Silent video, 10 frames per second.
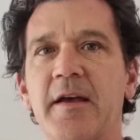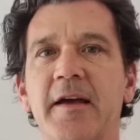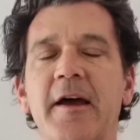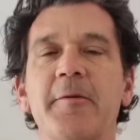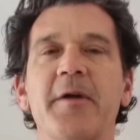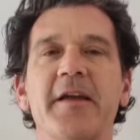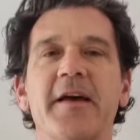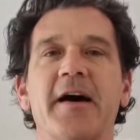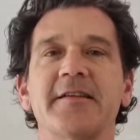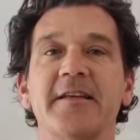Hey everybody,
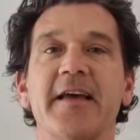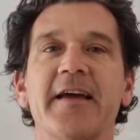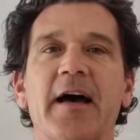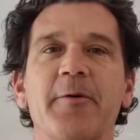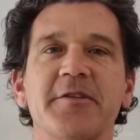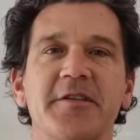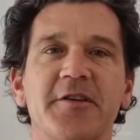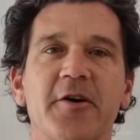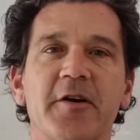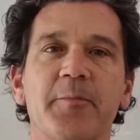today I want to
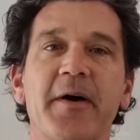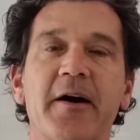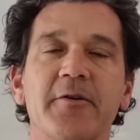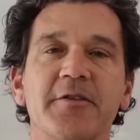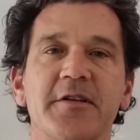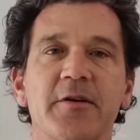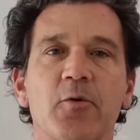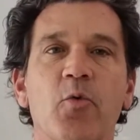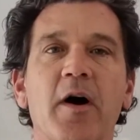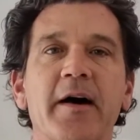talk about
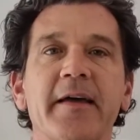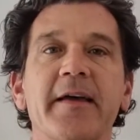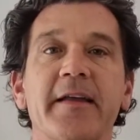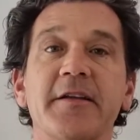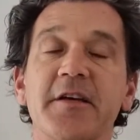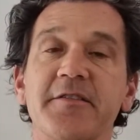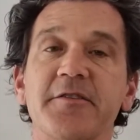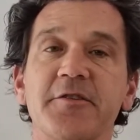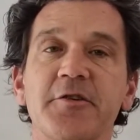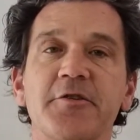why in adjusting
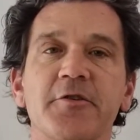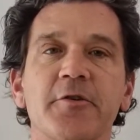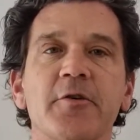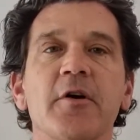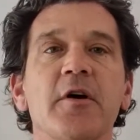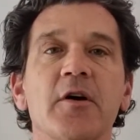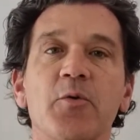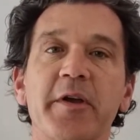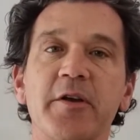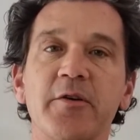to neutral
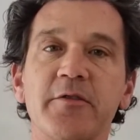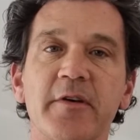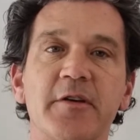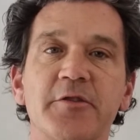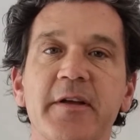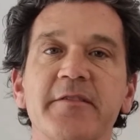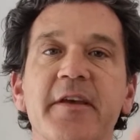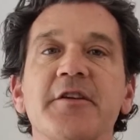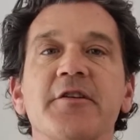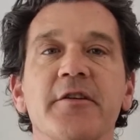we use a
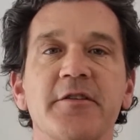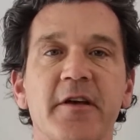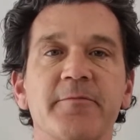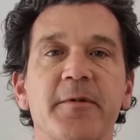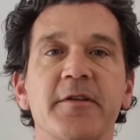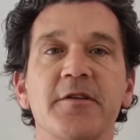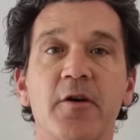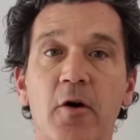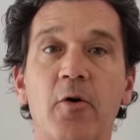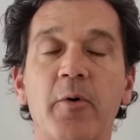translational adjustment
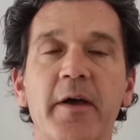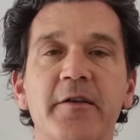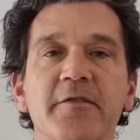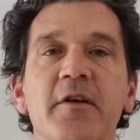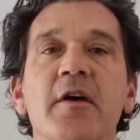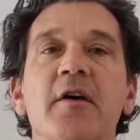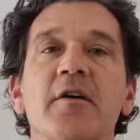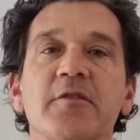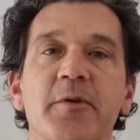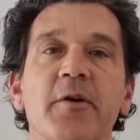always.
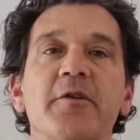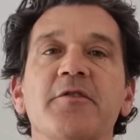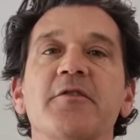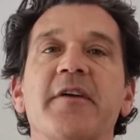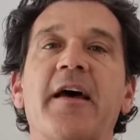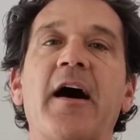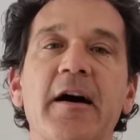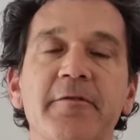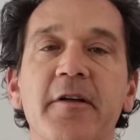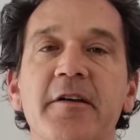So we always use a
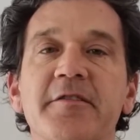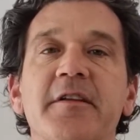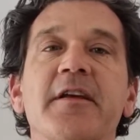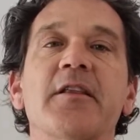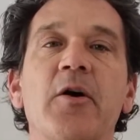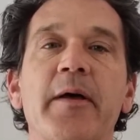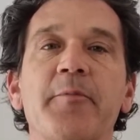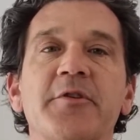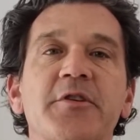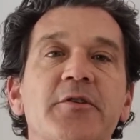high velocity, low
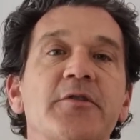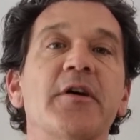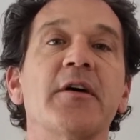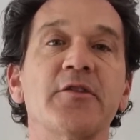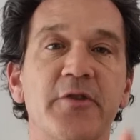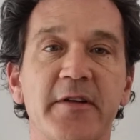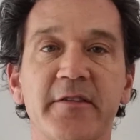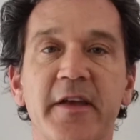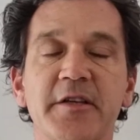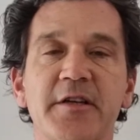amplitude
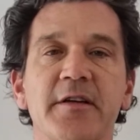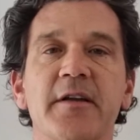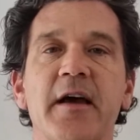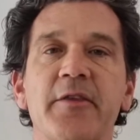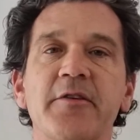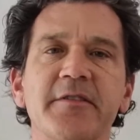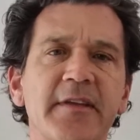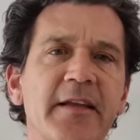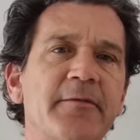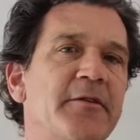translation, and there isn't
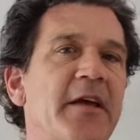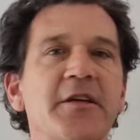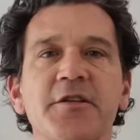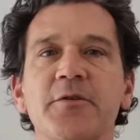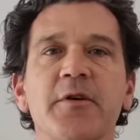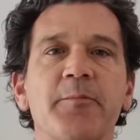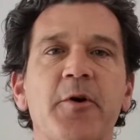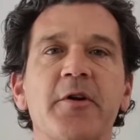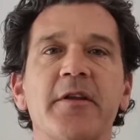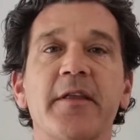any rotational
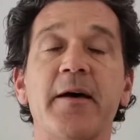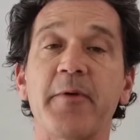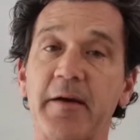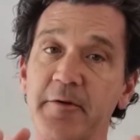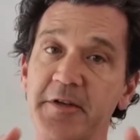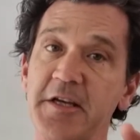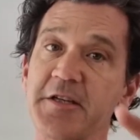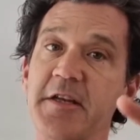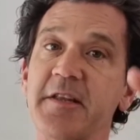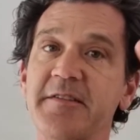component in that. We have
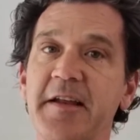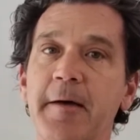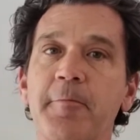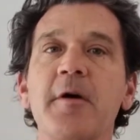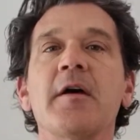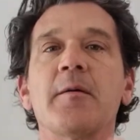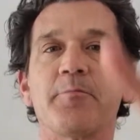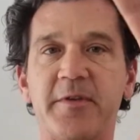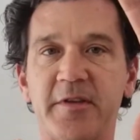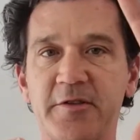rotation in the setup,
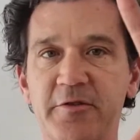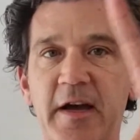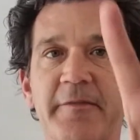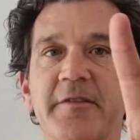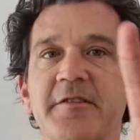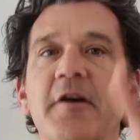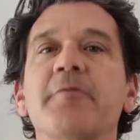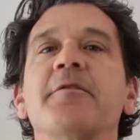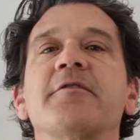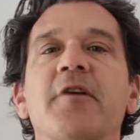but the drive
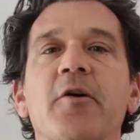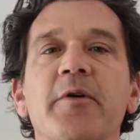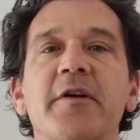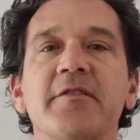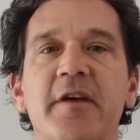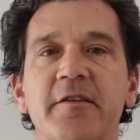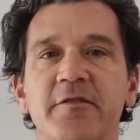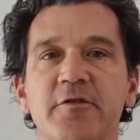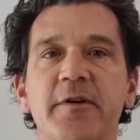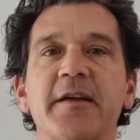itself is always a
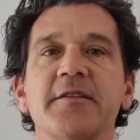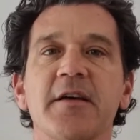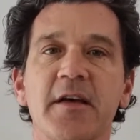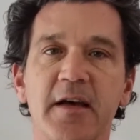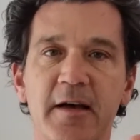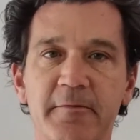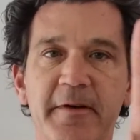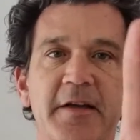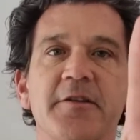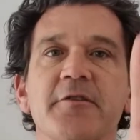straight
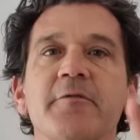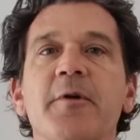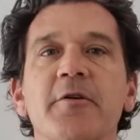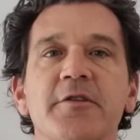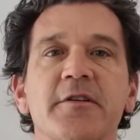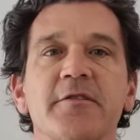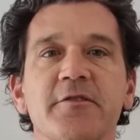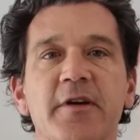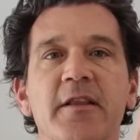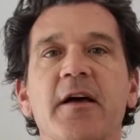vector of motion, a
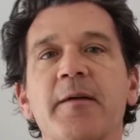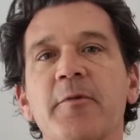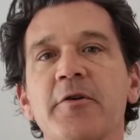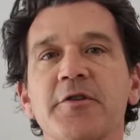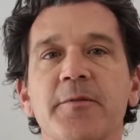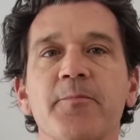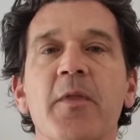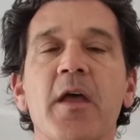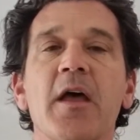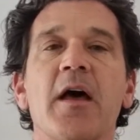straight line motion.
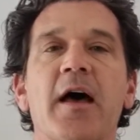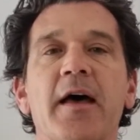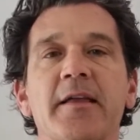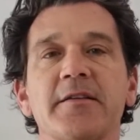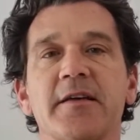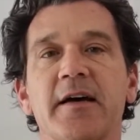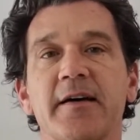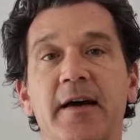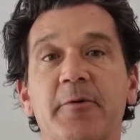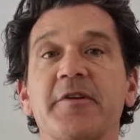And
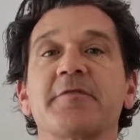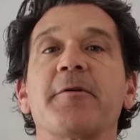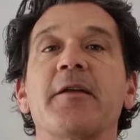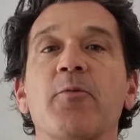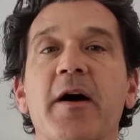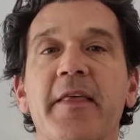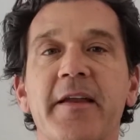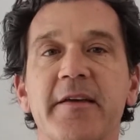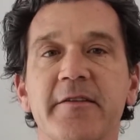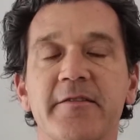I want to explain why that
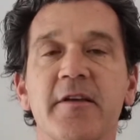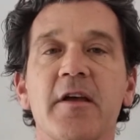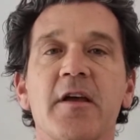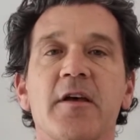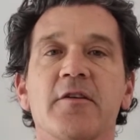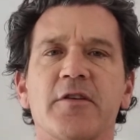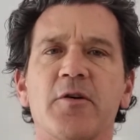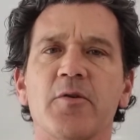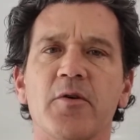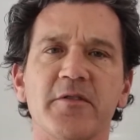is.
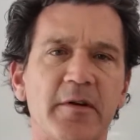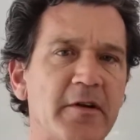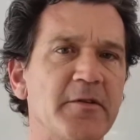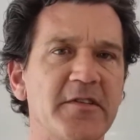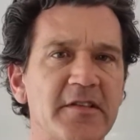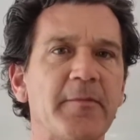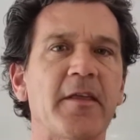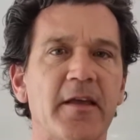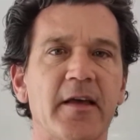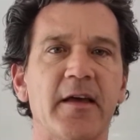So sometimes we see
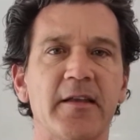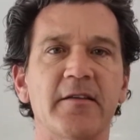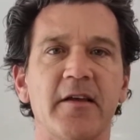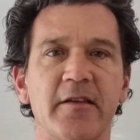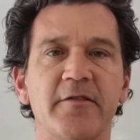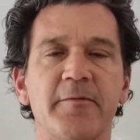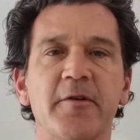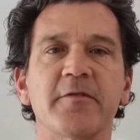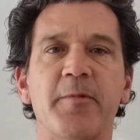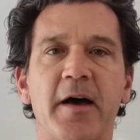something in the
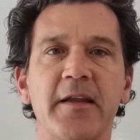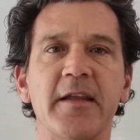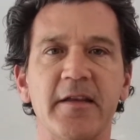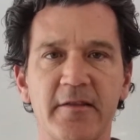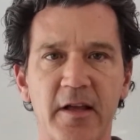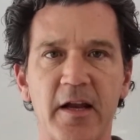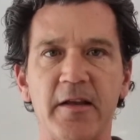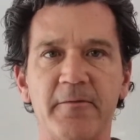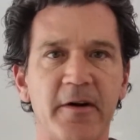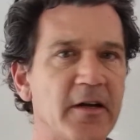cervical spine, and
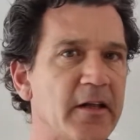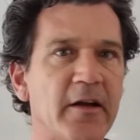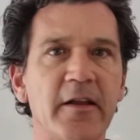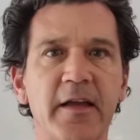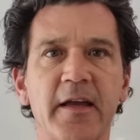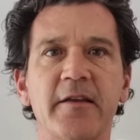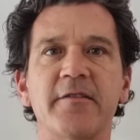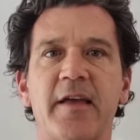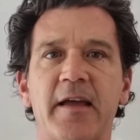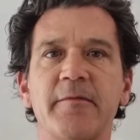it very clearly
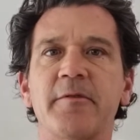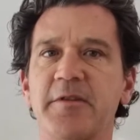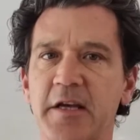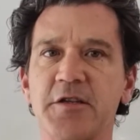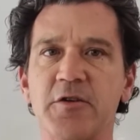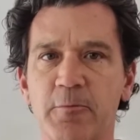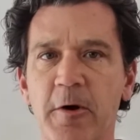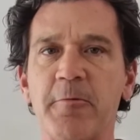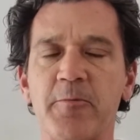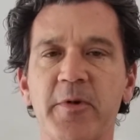is a rotational
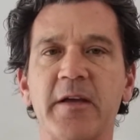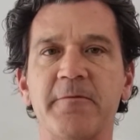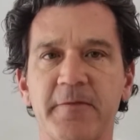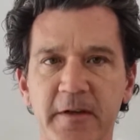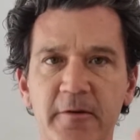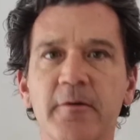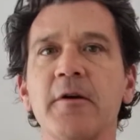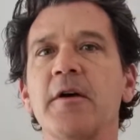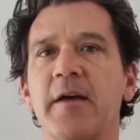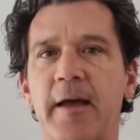problem. We can feel
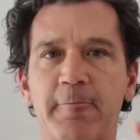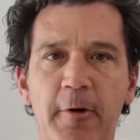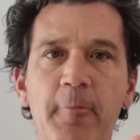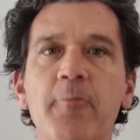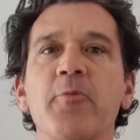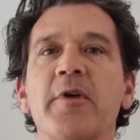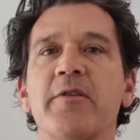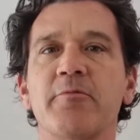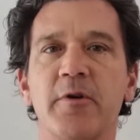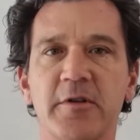a problem
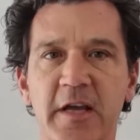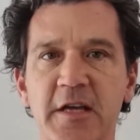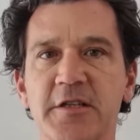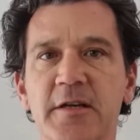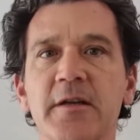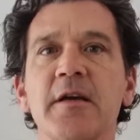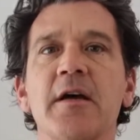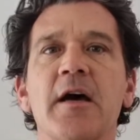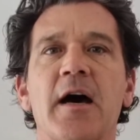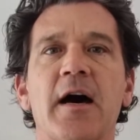with rotation.
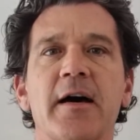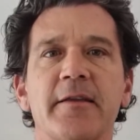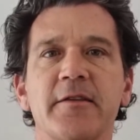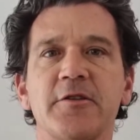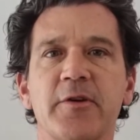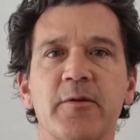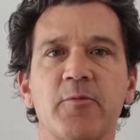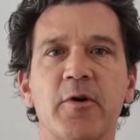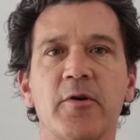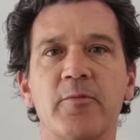The joint
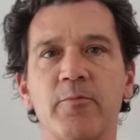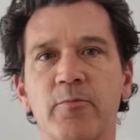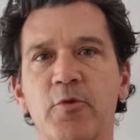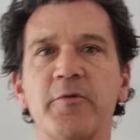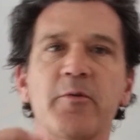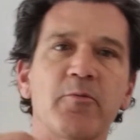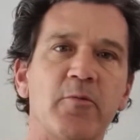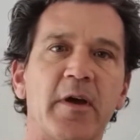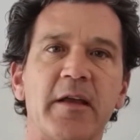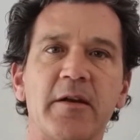will move
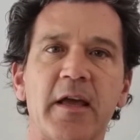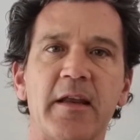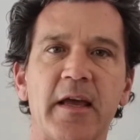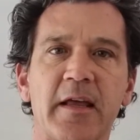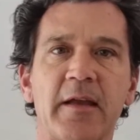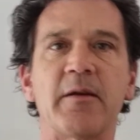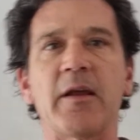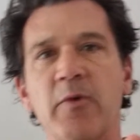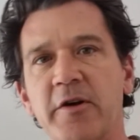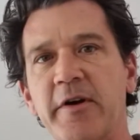
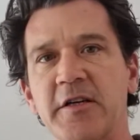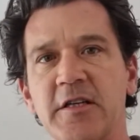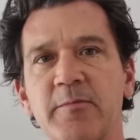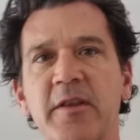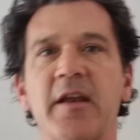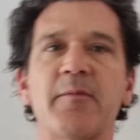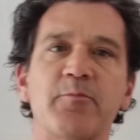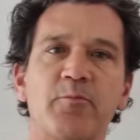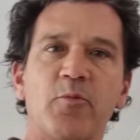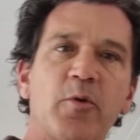in one direction, but then it
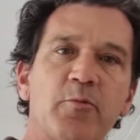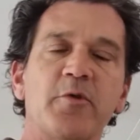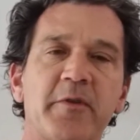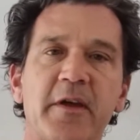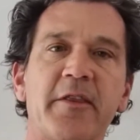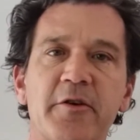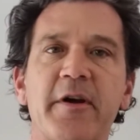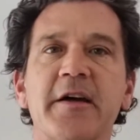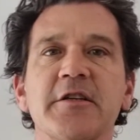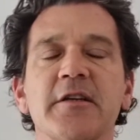won't move in the other
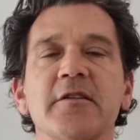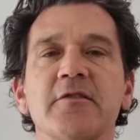direction.